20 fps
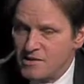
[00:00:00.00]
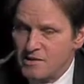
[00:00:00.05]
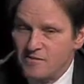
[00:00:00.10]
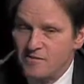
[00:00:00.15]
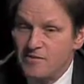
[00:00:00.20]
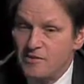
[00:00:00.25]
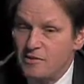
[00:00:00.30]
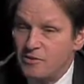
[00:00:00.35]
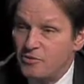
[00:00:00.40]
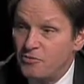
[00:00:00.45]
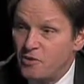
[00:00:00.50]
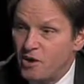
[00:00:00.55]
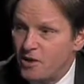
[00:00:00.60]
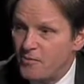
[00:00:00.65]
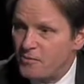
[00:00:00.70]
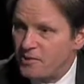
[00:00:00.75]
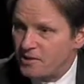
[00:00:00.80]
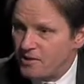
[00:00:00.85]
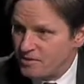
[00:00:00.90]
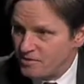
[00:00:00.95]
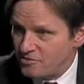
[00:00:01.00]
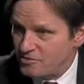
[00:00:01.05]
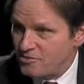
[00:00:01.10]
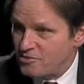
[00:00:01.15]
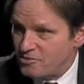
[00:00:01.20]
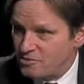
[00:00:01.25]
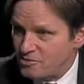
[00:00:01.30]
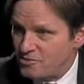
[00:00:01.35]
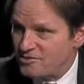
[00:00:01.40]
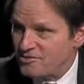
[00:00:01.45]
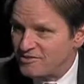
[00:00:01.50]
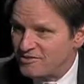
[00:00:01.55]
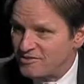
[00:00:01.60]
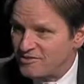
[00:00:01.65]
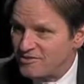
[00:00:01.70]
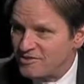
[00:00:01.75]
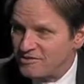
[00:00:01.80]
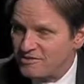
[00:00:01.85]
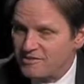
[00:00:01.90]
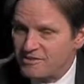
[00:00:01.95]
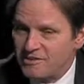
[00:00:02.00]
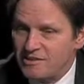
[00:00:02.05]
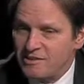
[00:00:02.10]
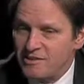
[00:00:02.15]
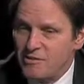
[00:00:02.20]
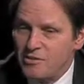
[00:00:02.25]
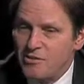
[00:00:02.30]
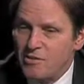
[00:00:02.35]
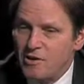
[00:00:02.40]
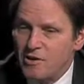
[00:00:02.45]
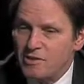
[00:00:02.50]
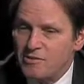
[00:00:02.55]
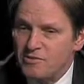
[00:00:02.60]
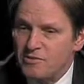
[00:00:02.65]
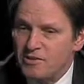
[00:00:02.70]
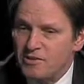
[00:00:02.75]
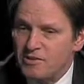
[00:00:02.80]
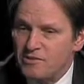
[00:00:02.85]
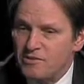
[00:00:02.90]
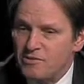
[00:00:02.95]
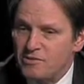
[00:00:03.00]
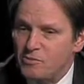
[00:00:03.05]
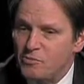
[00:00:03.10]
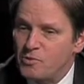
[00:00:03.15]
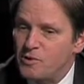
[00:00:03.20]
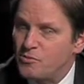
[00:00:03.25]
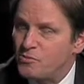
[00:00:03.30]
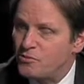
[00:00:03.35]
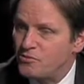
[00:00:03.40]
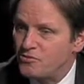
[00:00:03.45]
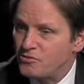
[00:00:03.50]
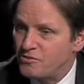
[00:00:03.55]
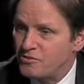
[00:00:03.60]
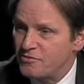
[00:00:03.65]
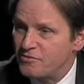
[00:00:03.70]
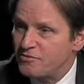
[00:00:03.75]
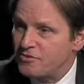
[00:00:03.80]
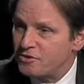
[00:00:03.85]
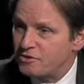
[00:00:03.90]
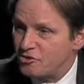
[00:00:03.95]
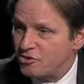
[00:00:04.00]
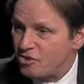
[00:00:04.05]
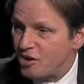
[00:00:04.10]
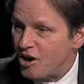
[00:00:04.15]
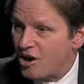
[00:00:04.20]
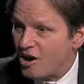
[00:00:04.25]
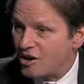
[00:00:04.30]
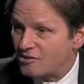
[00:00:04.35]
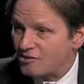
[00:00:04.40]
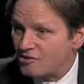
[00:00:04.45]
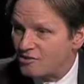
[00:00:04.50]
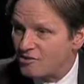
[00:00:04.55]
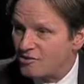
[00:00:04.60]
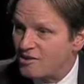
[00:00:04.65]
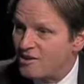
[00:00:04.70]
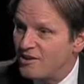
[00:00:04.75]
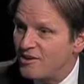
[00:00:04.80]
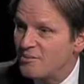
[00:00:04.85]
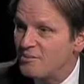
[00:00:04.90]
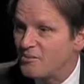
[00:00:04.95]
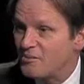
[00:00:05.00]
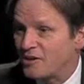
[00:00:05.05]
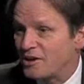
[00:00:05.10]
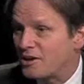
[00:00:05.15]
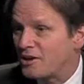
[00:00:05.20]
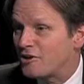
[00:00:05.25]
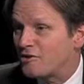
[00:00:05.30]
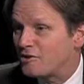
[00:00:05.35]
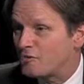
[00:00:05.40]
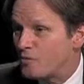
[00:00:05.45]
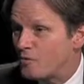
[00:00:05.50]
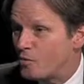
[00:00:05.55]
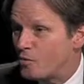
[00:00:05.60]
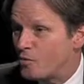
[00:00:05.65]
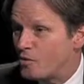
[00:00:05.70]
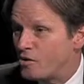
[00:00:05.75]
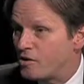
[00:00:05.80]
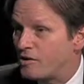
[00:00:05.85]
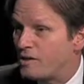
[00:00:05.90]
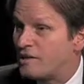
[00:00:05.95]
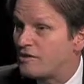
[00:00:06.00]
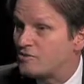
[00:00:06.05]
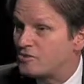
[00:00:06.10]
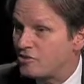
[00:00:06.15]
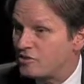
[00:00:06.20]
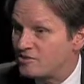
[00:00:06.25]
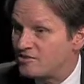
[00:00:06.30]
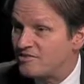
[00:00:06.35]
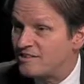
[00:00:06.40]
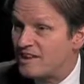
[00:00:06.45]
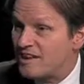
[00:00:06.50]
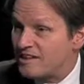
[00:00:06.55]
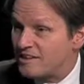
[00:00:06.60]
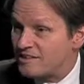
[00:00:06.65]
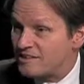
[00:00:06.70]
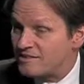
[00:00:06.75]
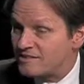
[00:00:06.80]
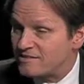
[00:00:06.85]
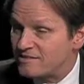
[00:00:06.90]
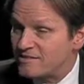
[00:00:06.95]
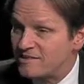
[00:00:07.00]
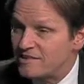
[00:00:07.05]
philanthropic institutions in the city, thought that we were sort of the jocks bringing a sport and just tennis.